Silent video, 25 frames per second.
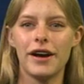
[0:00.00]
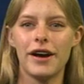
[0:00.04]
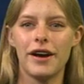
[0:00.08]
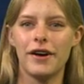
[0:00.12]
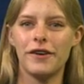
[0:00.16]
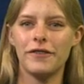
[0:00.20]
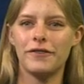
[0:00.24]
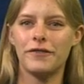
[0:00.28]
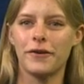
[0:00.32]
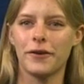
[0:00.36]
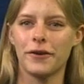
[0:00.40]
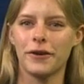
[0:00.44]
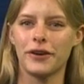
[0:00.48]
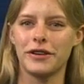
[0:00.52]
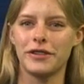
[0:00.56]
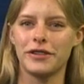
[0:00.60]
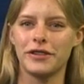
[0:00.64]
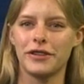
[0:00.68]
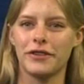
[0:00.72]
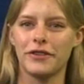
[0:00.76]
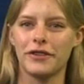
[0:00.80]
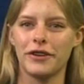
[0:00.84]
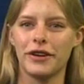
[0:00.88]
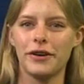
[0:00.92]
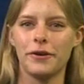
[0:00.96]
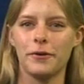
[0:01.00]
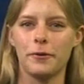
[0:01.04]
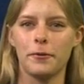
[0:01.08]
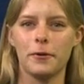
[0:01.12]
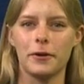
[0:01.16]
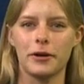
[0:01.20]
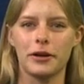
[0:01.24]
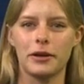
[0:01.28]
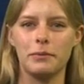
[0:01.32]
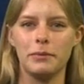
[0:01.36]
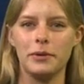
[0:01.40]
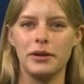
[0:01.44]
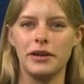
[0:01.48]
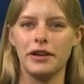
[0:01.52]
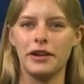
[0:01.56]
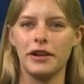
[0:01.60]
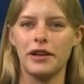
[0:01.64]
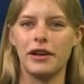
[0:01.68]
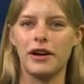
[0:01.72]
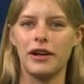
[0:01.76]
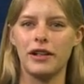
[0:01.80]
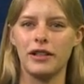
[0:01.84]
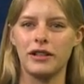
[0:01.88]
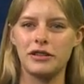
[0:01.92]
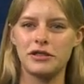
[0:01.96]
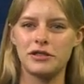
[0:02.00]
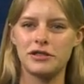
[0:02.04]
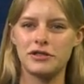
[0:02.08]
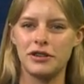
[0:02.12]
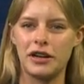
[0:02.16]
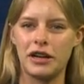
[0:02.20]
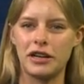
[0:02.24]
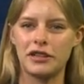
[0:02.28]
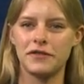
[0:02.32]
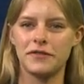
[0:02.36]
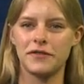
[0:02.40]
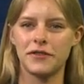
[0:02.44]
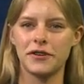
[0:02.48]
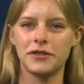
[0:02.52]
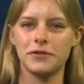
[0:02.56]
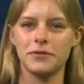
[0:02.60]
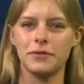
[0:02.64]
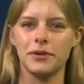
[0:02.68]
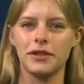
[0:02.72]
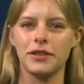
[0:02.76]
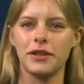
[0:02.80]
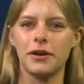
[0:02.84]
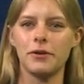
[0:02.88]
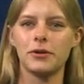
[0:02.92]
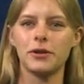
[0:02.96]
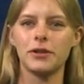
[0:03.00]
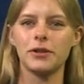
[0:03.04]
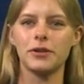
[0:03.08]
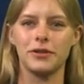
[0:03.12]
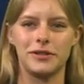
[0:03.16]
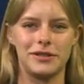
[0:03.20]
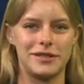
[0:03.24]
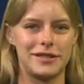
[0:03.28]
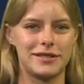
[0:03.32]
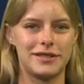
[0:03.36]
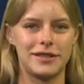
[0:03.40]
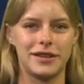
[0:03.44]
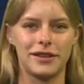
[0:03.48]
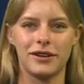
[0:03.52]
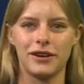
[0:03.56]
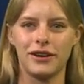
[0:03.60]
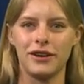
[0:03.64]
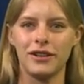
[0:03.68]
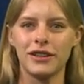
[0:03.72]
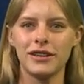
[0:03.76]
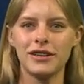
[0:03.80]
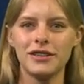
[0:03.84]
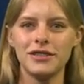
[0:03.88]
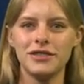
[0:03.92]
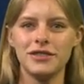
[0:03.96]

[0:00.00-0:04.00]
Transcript: a four-year degree, or community college transfer to a local or distant college?